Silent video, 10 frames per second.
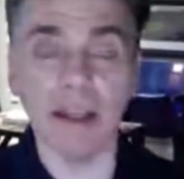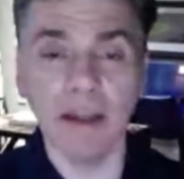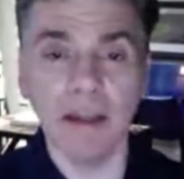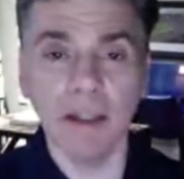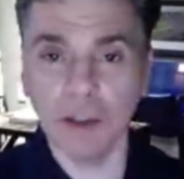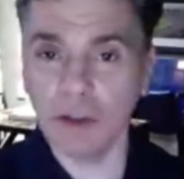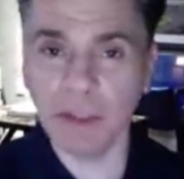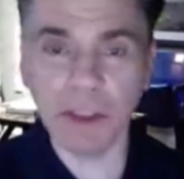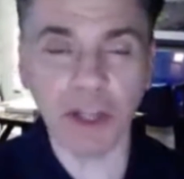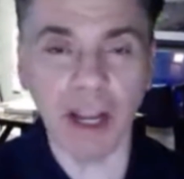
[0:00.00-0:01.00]
it
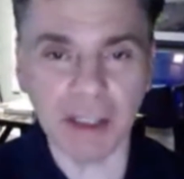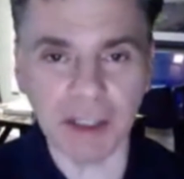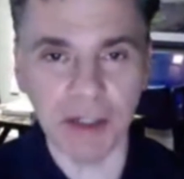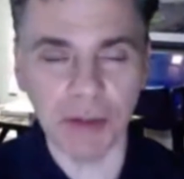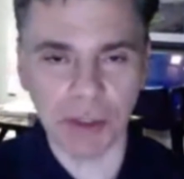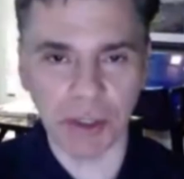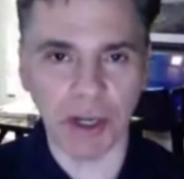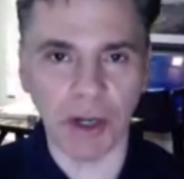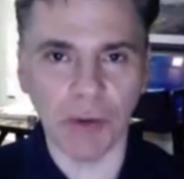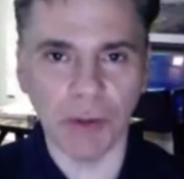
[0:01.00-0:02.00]
should have been changed years
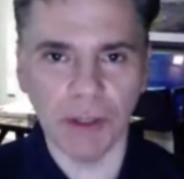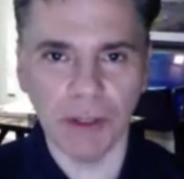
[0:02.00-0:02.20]
ago,